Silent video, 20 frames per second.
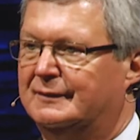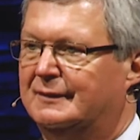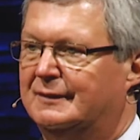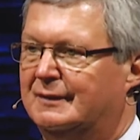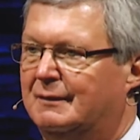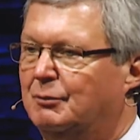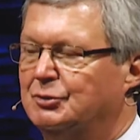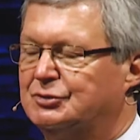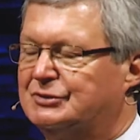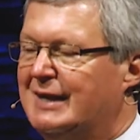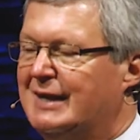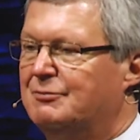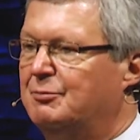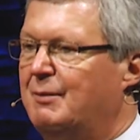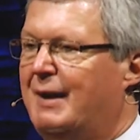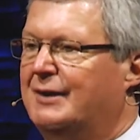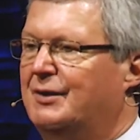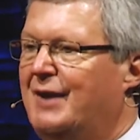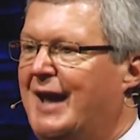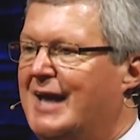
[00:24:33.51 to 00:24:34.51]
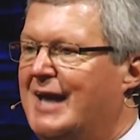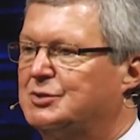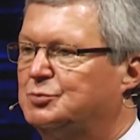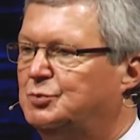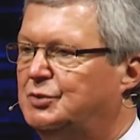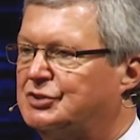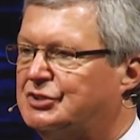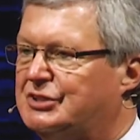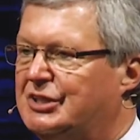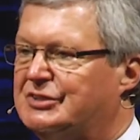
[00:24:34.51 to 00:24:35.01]
Most everybody who has
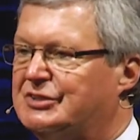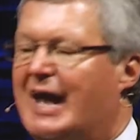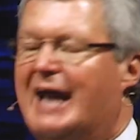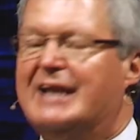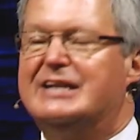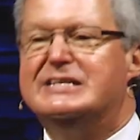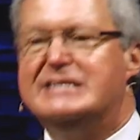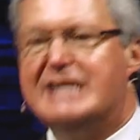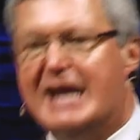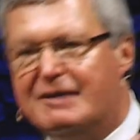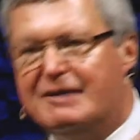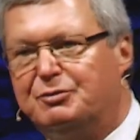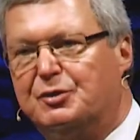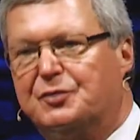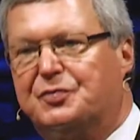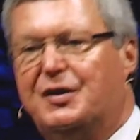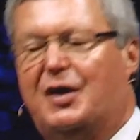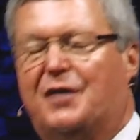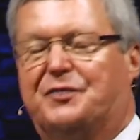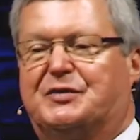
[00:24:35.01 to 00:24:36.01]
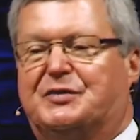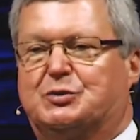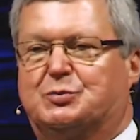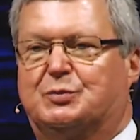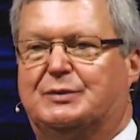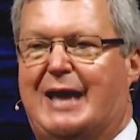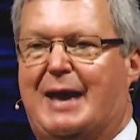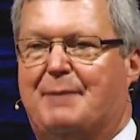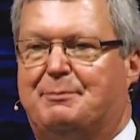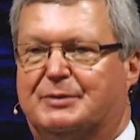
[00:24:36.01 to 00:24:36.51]
one says, I never thought this
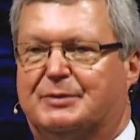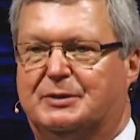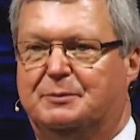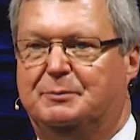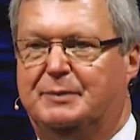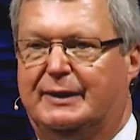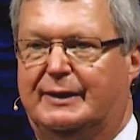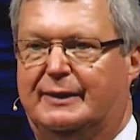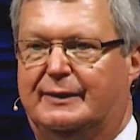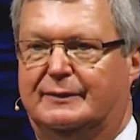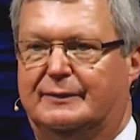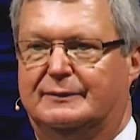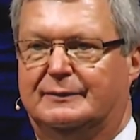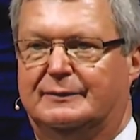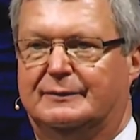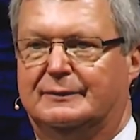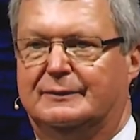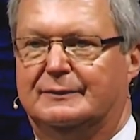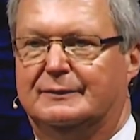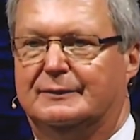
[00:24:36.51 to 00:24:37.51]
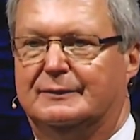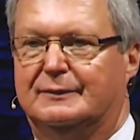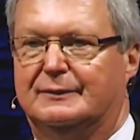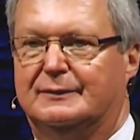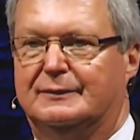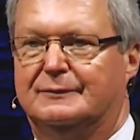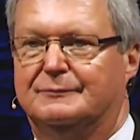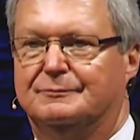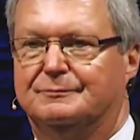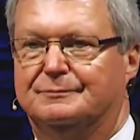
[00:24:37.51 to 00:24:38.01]
would happen to me.
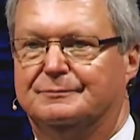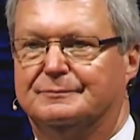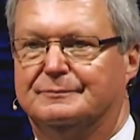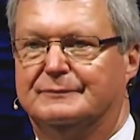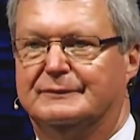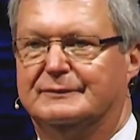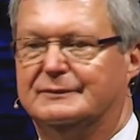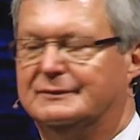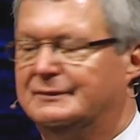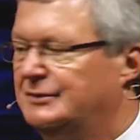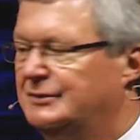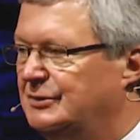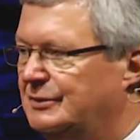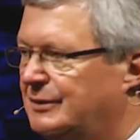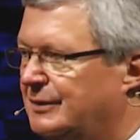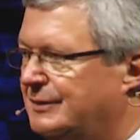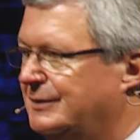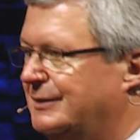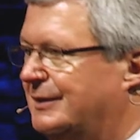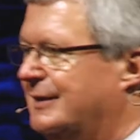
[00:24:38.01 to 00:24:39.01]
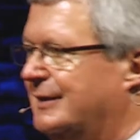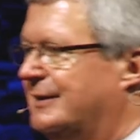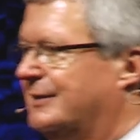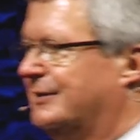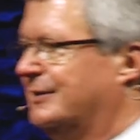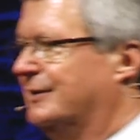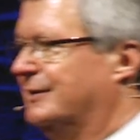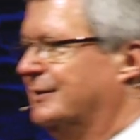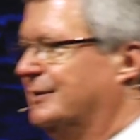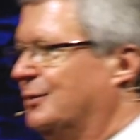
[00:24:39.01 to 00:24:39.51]
You,
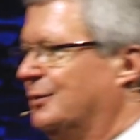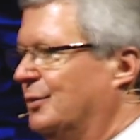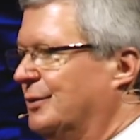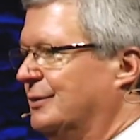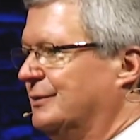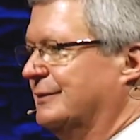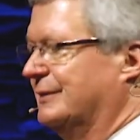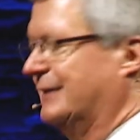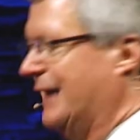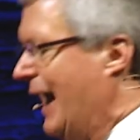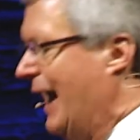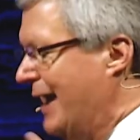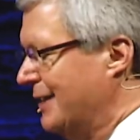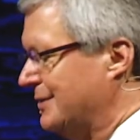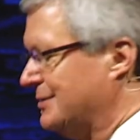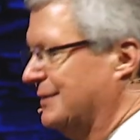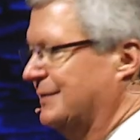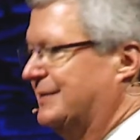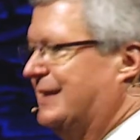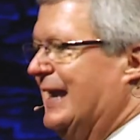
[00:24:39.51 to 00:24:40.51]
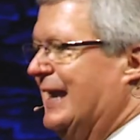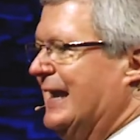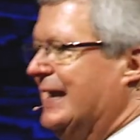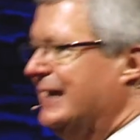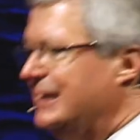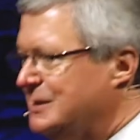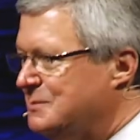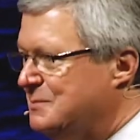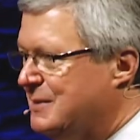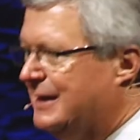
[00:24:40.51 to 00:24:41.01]
guys, the
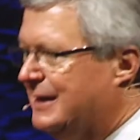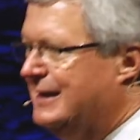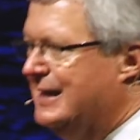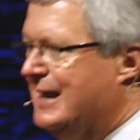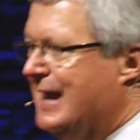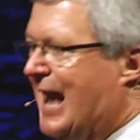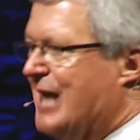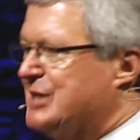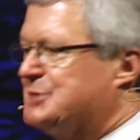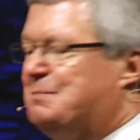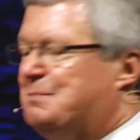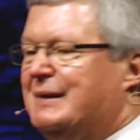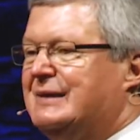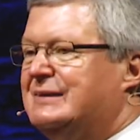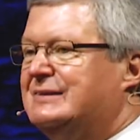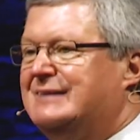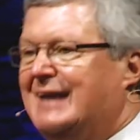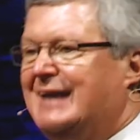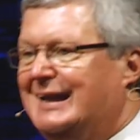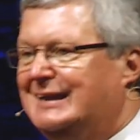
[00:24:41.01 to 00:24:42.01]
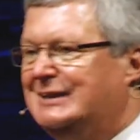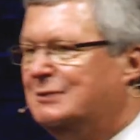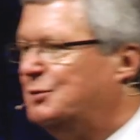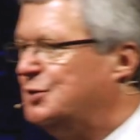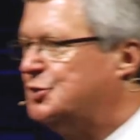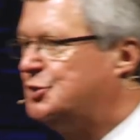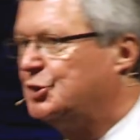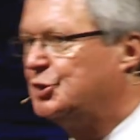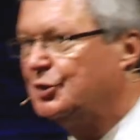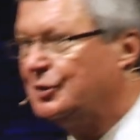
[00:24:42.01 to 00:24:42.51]
enemy has been dealing
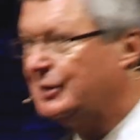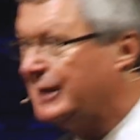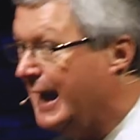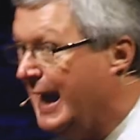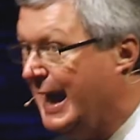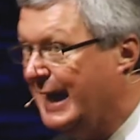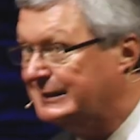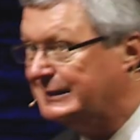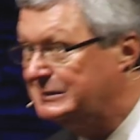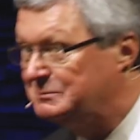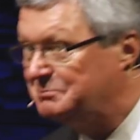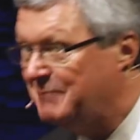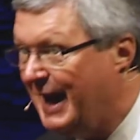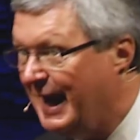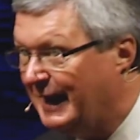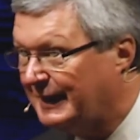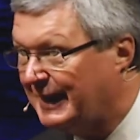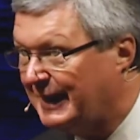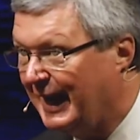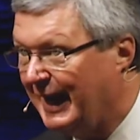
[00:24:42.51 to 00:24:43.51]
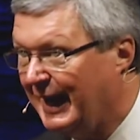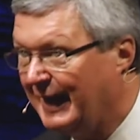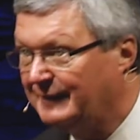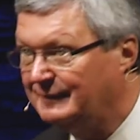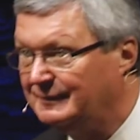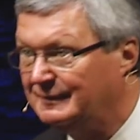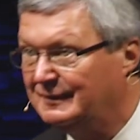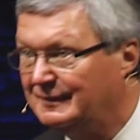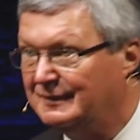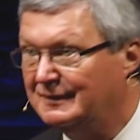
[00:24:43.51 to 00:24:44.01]
with your kind and my
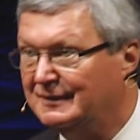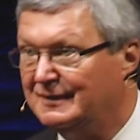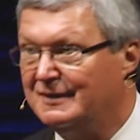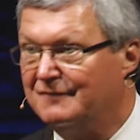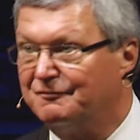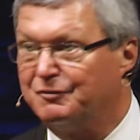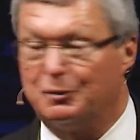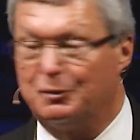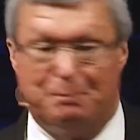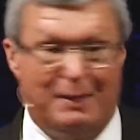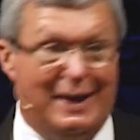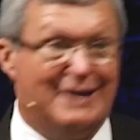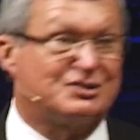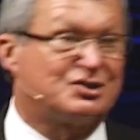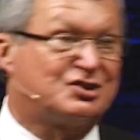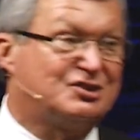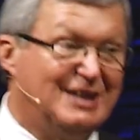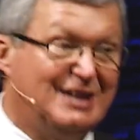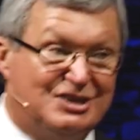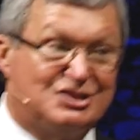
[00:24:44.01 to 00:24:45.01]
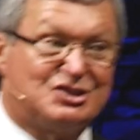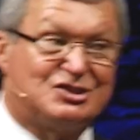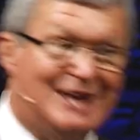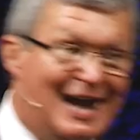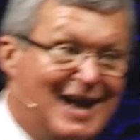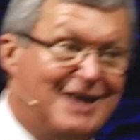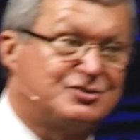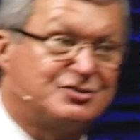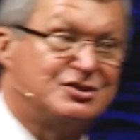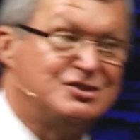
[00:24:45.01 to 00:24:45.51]
kind for about
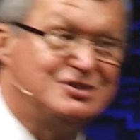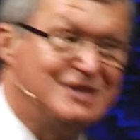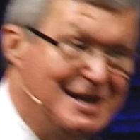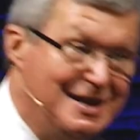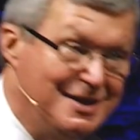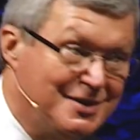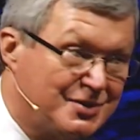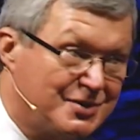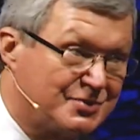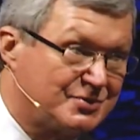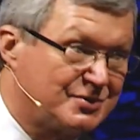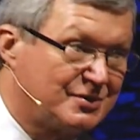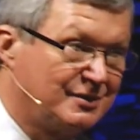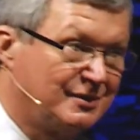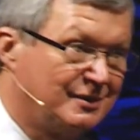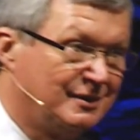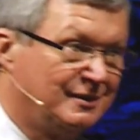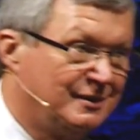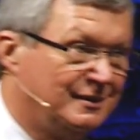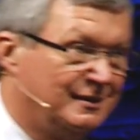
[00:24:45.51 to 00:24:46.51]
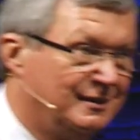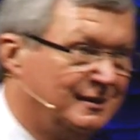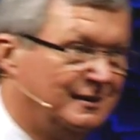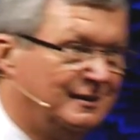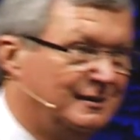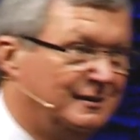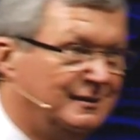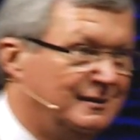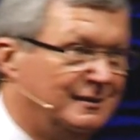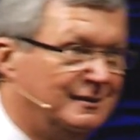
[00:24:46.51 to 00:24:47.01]
6,000 years.
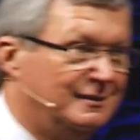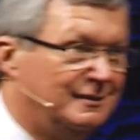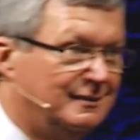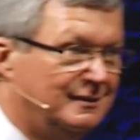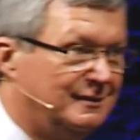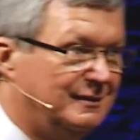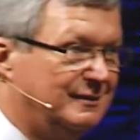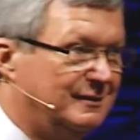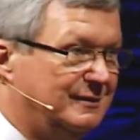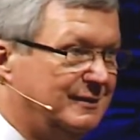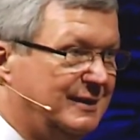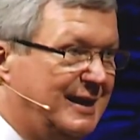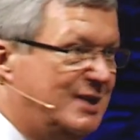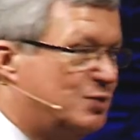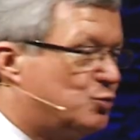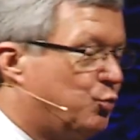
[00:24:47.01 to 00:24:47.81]
He's